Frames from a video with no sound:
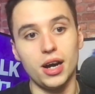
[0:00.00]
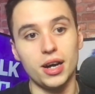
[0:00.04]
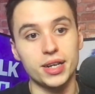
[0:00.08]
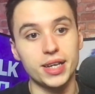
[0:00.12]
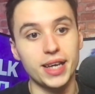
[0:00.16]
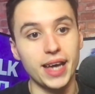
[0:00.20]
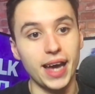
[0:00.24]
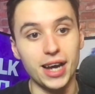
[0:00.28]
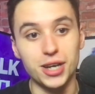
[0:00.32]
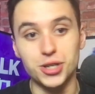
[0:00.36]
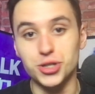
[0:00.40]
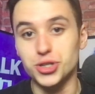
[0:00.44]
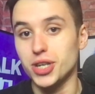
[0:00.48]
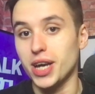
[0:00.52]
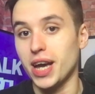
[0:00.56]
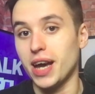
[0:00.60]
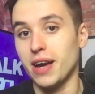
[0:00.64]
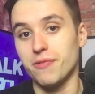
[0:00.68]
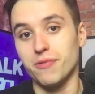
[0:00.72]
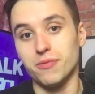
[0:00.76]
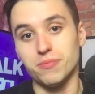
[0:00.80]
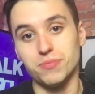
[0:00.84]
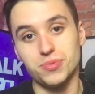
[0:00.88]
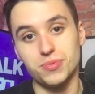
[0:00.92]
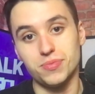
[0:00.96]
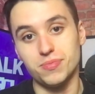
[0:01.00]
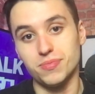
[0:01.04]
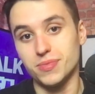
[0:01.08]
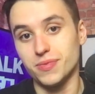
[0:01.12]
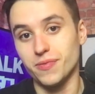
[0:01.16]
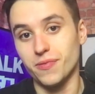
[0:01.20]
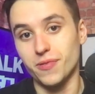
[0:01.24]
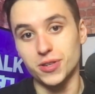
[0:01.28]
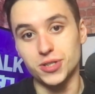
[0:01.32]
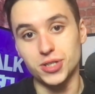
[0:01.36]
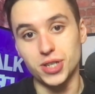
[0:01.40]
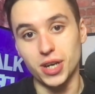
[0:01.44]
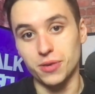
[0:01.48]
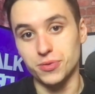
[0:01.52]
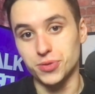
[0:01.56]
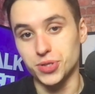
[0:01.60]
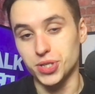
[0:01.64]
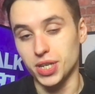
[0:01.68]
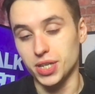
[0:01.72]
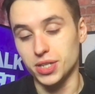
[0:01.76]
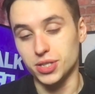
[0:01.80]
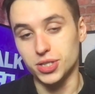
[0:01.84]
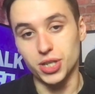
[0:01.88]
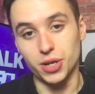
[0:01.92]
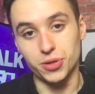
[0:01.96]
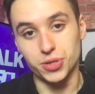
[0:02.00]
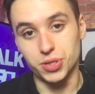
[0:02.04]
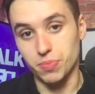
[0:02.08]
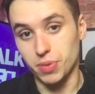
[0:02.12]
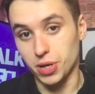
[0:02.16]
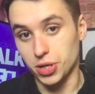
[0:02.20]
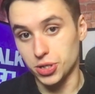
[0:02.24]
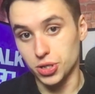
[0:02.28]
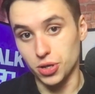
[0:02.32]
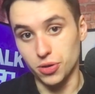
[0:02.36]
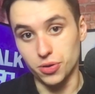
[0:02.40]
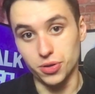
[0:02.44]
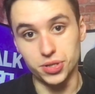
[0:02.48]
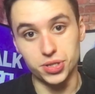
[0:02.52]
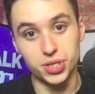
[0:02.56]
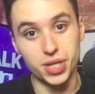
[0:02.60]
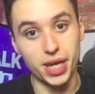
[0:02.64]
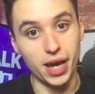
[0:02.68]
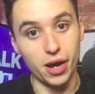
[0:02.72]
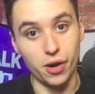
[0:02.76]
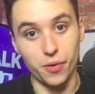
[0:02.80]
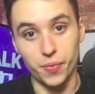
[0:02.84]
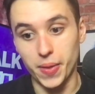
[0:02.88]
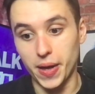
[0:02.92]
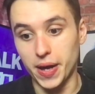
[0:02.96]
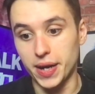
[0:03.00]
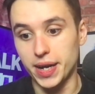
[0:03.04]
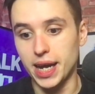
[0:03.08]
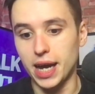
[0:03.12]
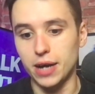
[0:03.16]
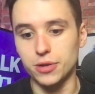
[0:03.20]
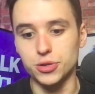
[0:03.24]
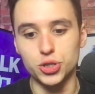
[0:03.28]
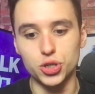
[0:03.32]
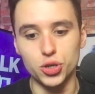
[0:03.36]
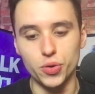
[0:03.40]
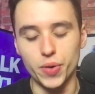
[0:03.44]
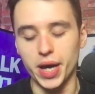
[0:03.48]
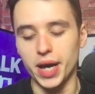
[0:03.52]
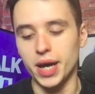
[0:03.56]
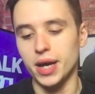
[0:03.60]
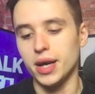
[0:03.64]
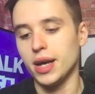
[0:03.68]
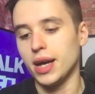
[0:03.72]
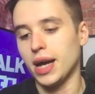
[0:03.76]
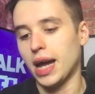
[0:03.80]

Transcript: get a share for Chelsea pitch owners. Get on there now, do it.